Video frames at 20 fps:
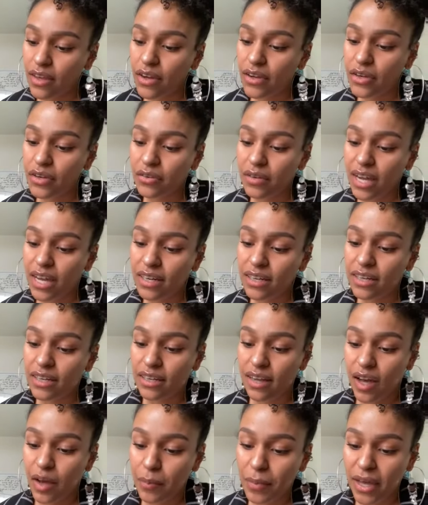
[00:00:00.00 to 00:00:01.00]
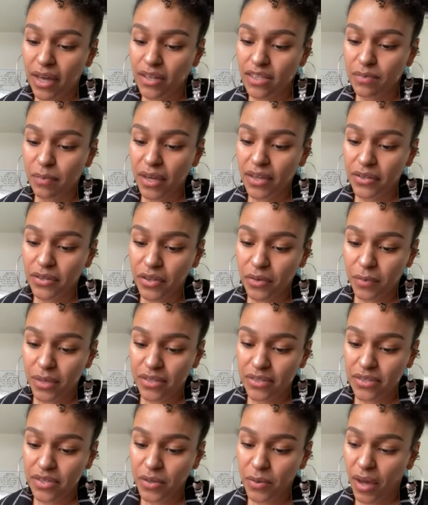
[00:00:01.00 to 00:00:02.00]
They are created and upheld by
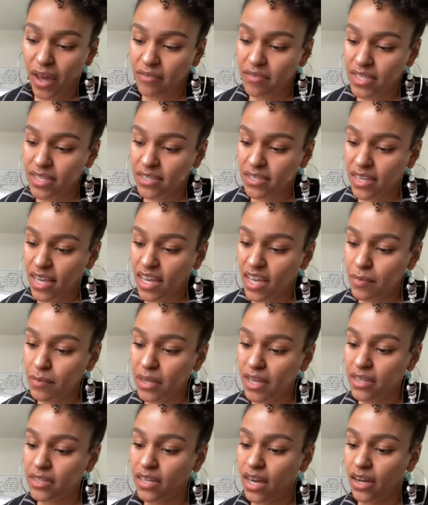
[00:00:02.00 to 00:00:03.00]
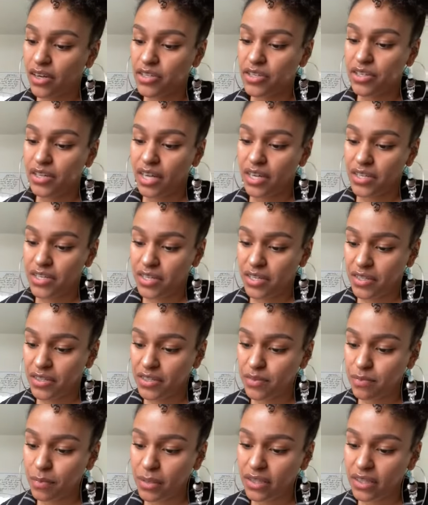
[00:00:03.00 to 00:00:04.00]
humans who have the same
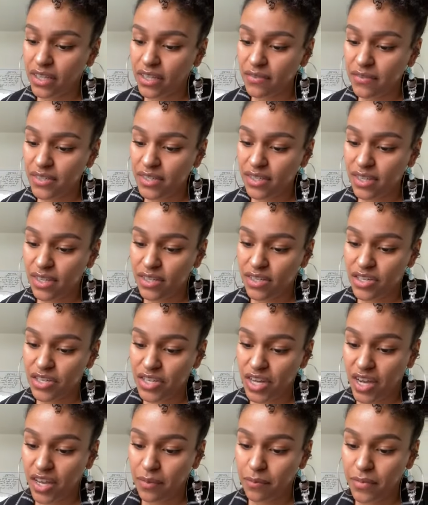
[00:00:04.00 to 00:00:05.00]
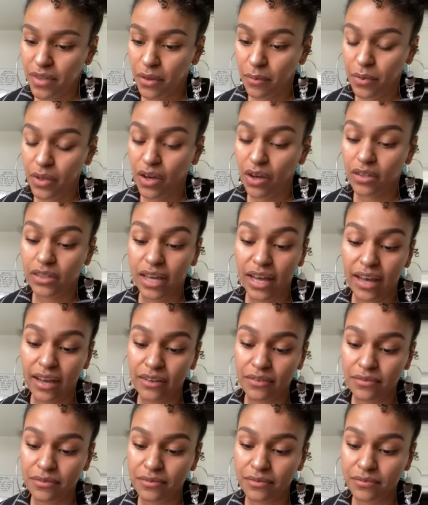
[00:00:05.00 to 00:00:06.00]
indoctrinations, beliefs, and shame that we all
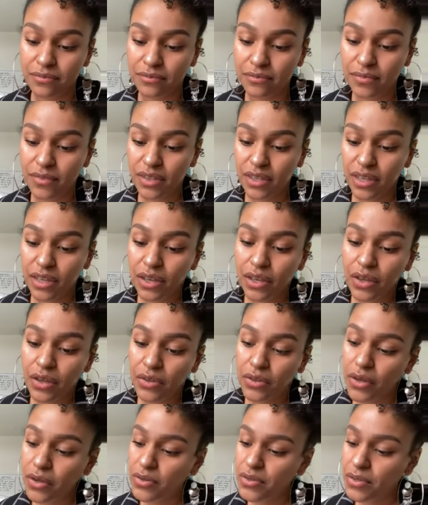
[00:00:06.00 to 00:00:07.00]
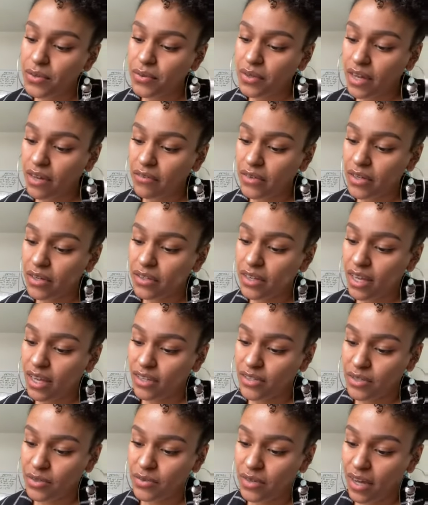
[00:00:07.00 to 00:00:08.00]
have. Those who govern
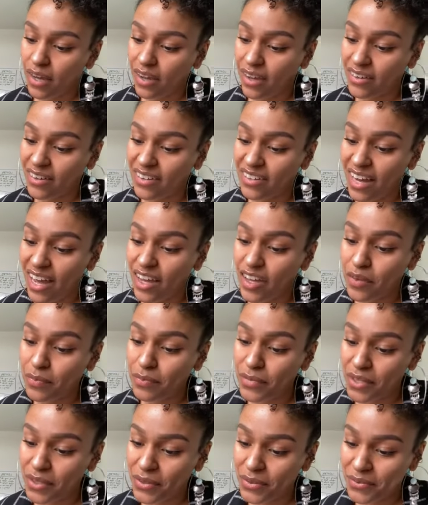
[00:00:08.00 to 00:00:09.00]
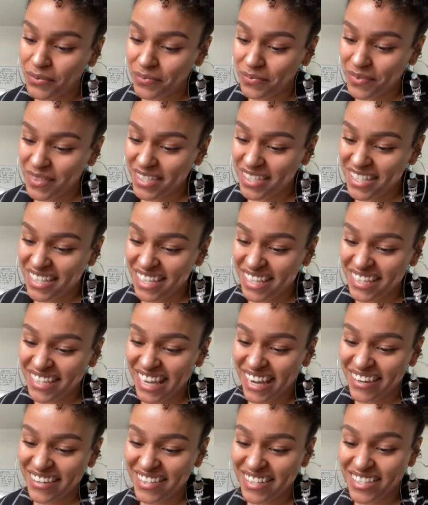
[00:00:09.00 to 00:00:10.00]
and are not immune to the
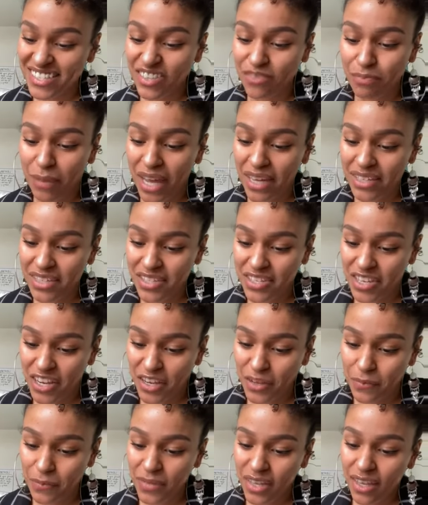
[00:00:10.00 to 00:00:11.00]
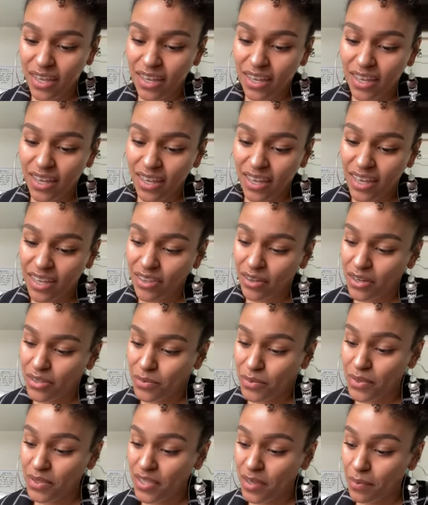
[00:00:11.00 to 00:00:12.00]
inheritance of body shame, either
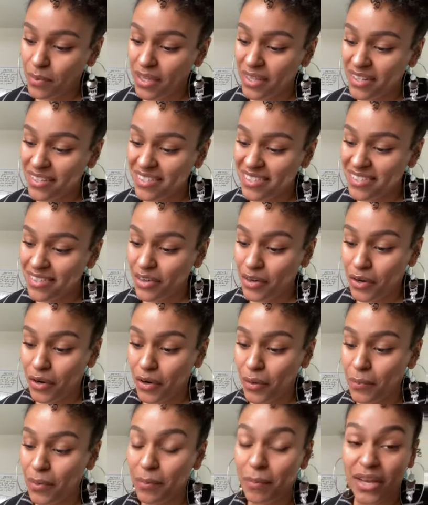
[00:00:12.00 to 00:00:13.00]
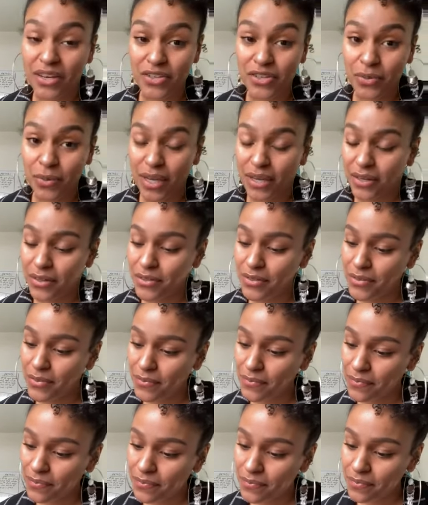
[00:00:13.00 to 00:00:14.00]
as recipients or
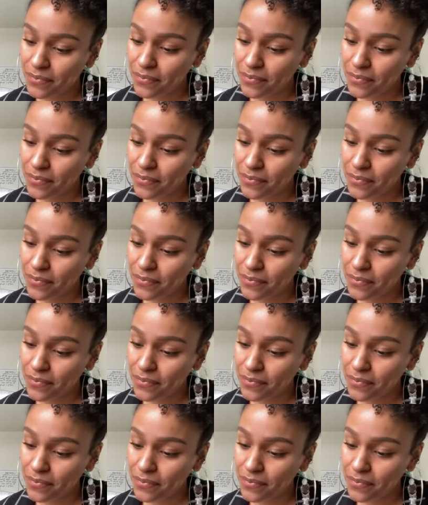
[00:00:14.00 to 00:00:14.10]
perpetuators.